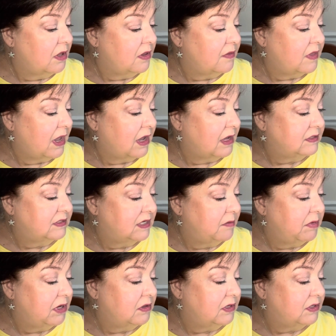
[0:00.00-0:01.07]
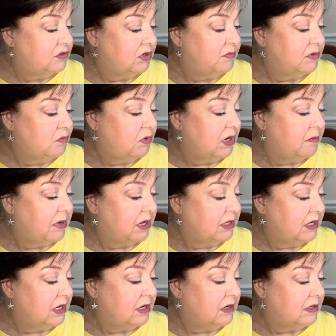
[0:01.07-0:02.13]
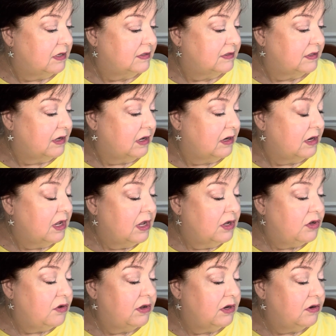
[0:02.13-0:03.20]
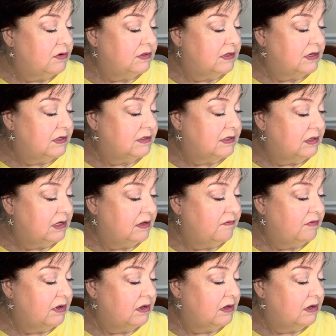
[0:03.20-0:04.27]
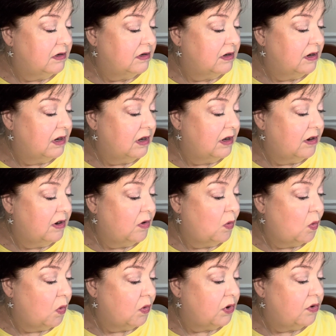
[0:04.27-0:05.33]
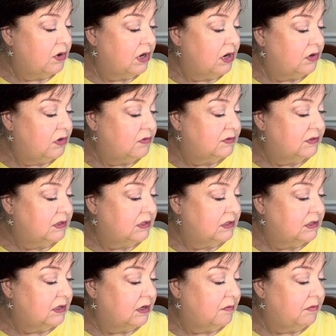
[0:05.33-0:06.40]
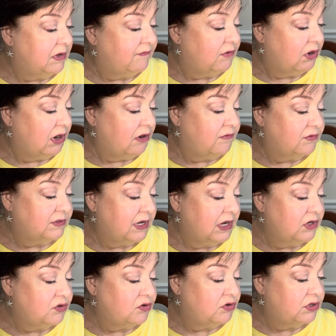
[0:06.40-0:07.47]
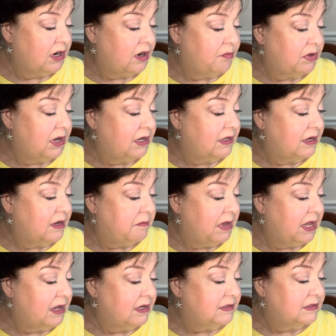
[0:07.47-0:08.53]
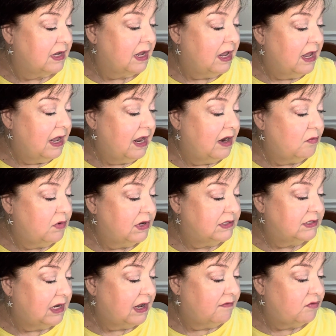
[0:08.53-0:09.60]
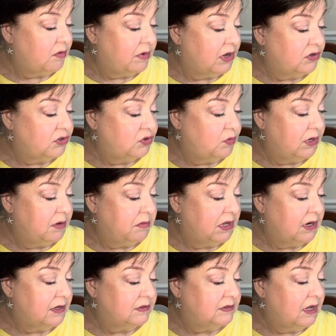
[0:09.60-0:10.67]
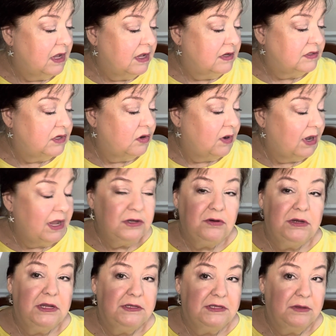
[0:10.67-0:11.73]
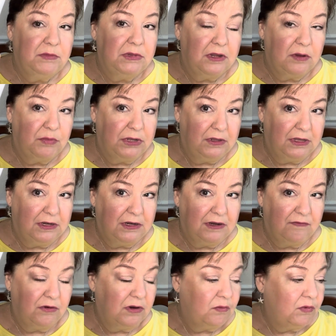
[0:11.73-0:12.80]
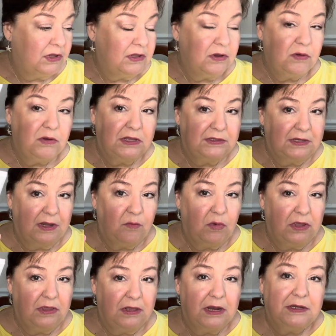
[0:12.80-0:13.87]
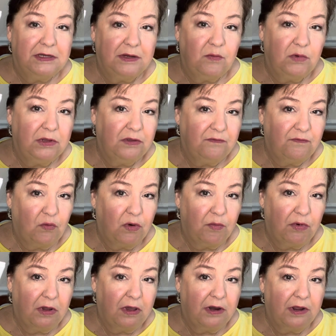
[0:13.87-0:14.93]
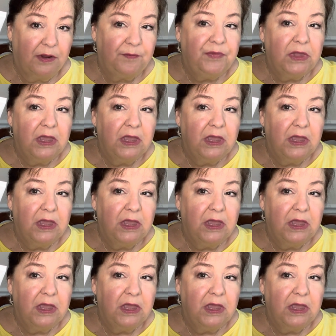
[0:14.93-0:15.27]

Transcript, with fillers: that seemingly stripped away by the heat of the sun. You can use it as a leave-in or you can use it um, if your hair feels extra dry, apply it like a mask and rinse after about 20 minutes. So I actually did something completely different with it, the same way that I did with the Vor product,